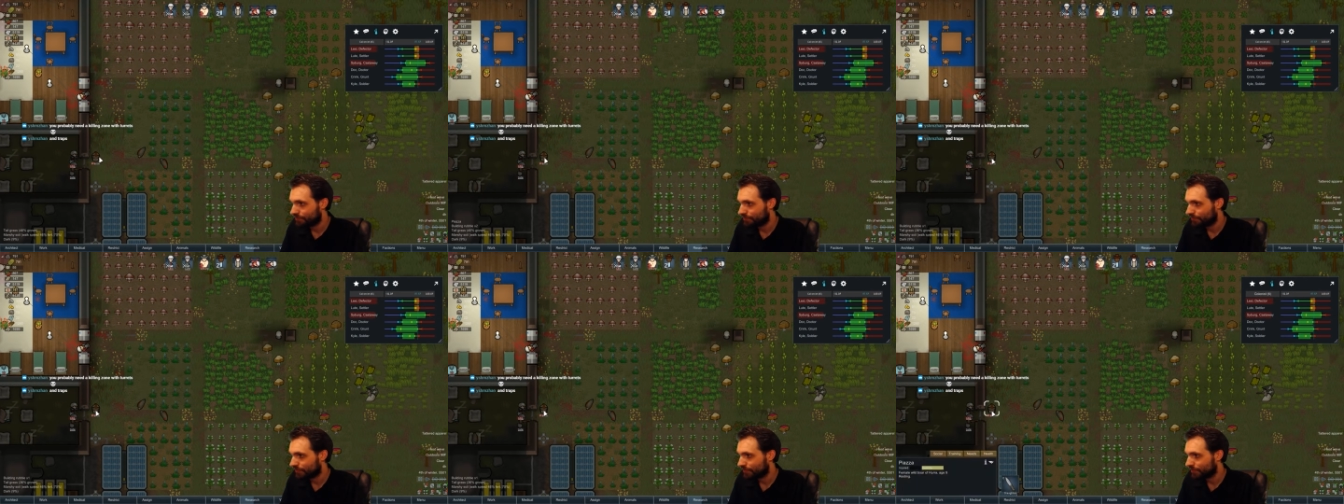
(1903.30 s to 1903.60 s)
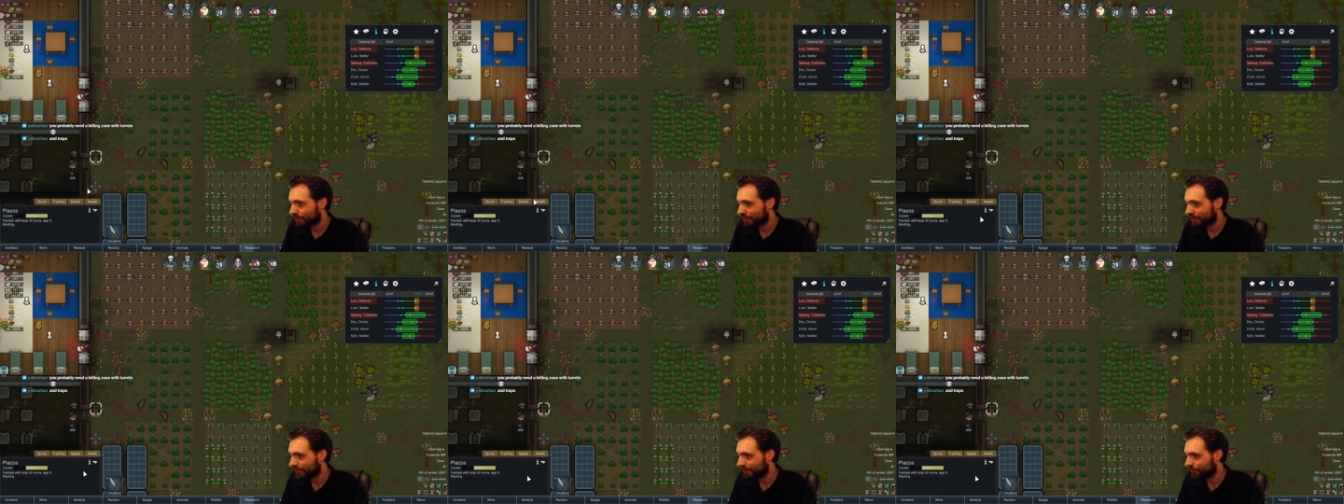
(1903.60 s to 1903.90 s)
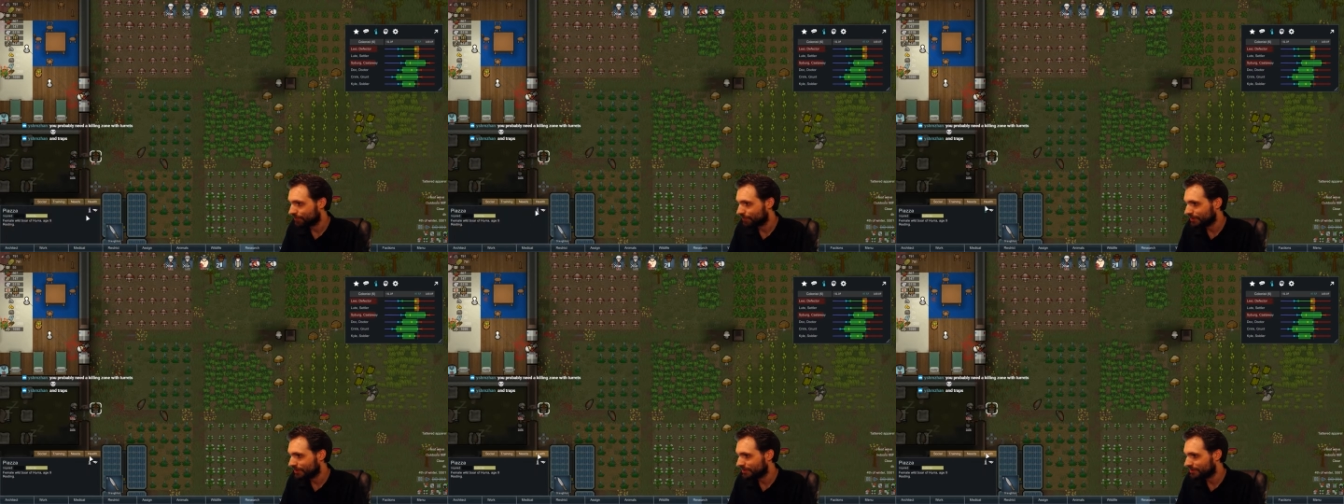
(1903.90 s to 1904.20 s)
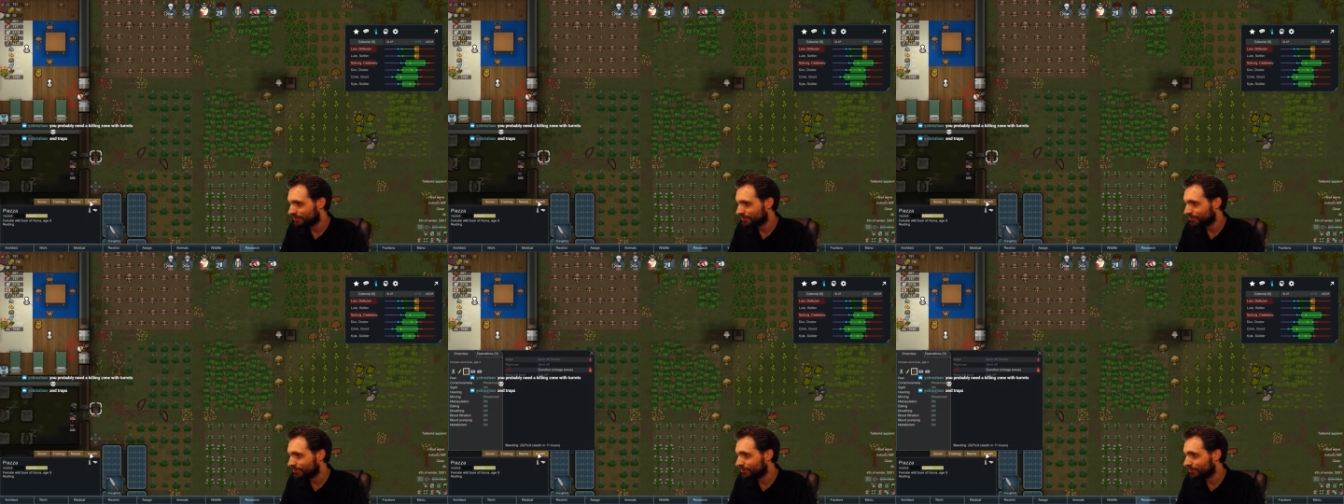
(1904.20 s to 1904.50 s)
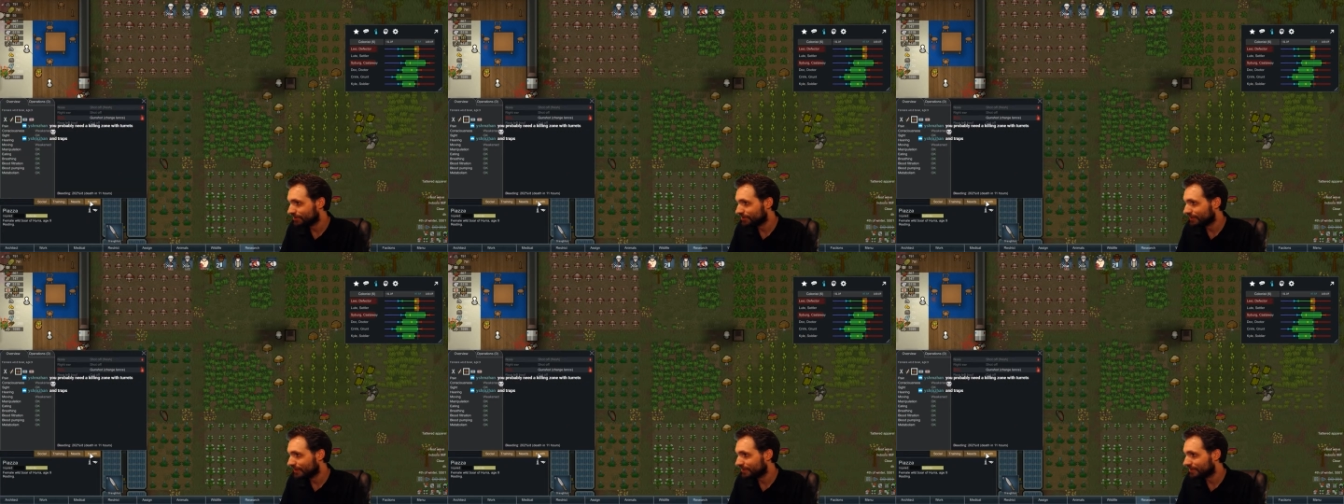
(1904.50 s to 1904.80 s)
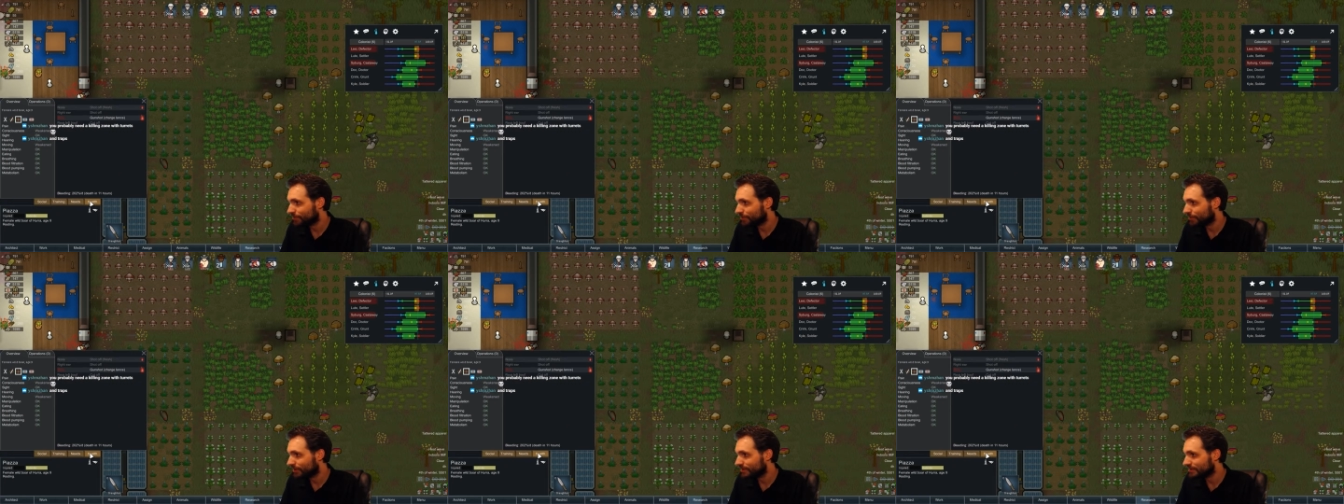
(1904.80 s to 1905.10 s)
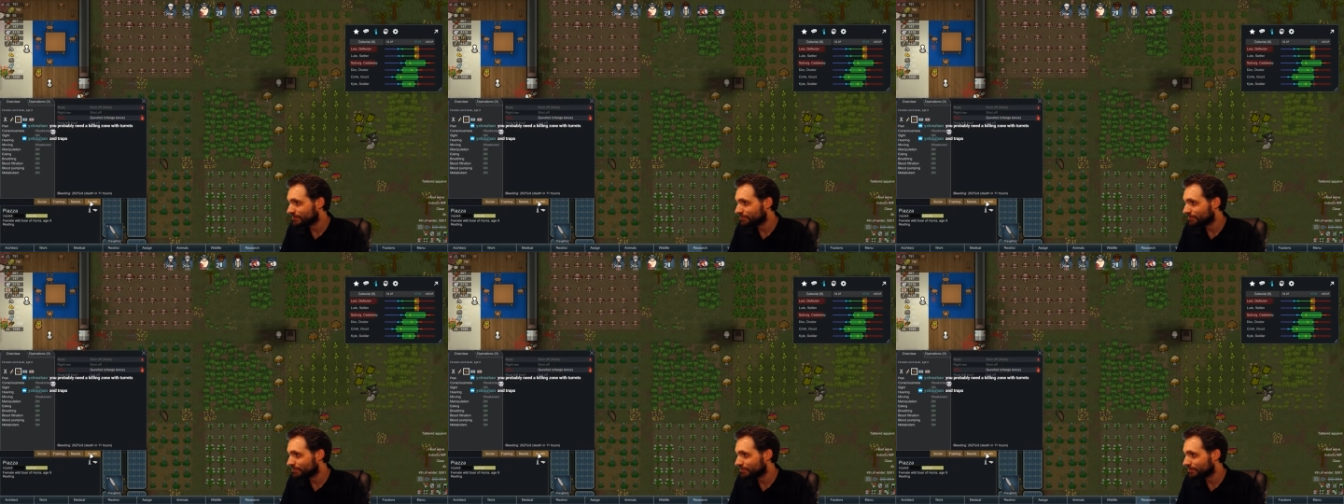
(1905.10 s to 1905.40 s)
Wait, did we shoot her? That's
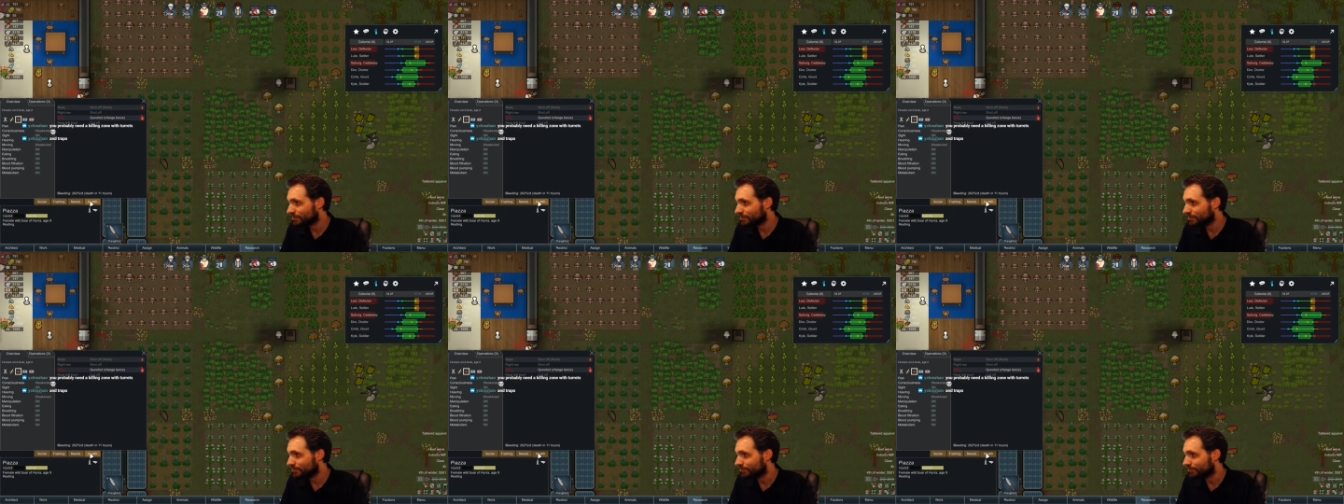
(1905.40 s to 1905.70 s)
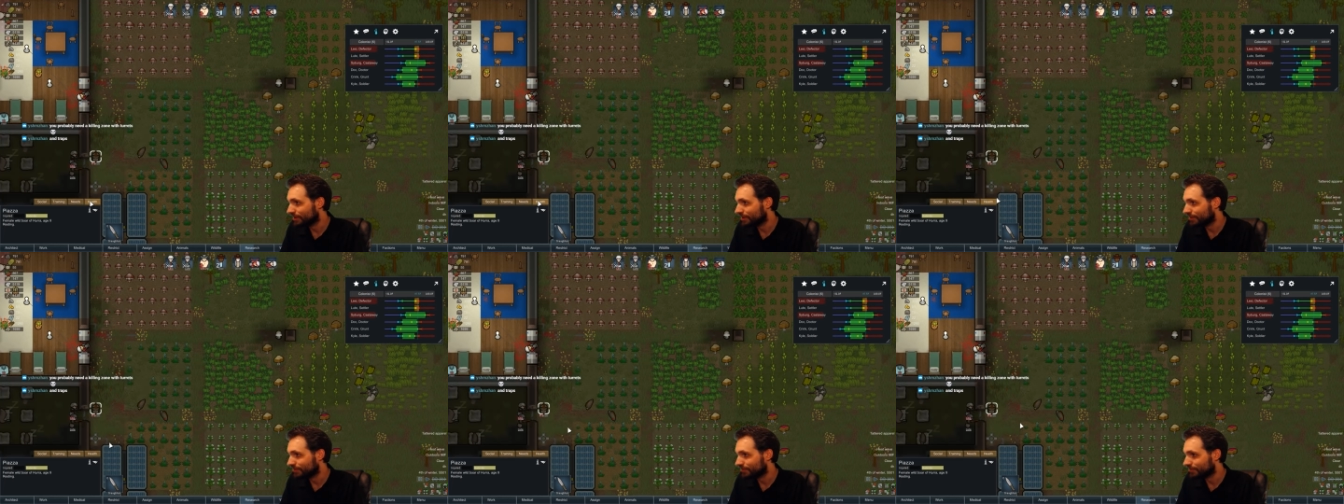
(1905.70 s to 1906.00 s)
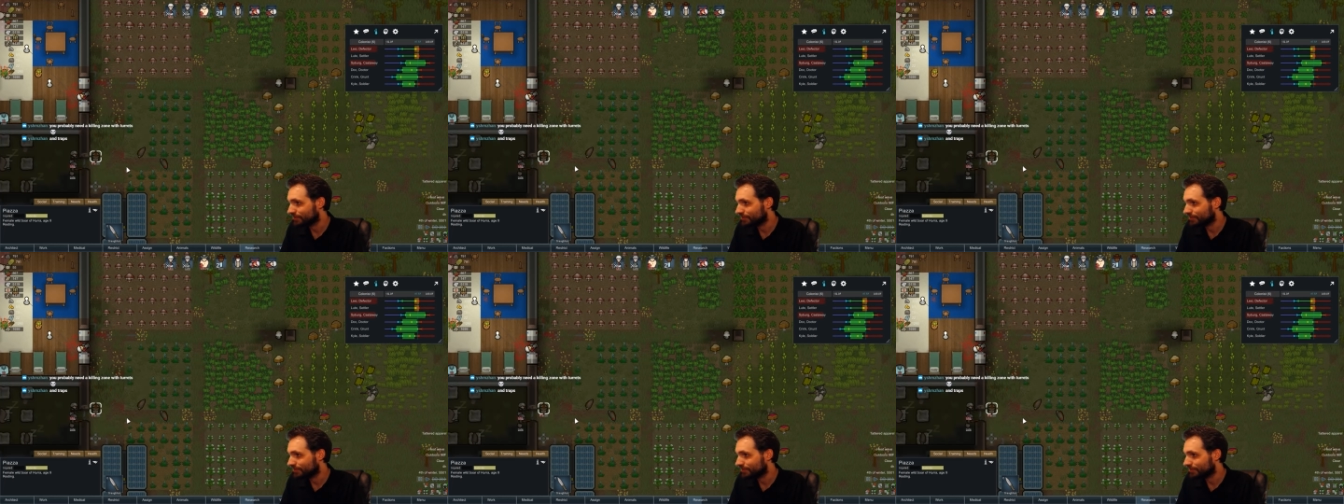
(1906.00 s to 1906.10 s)
possible too. No.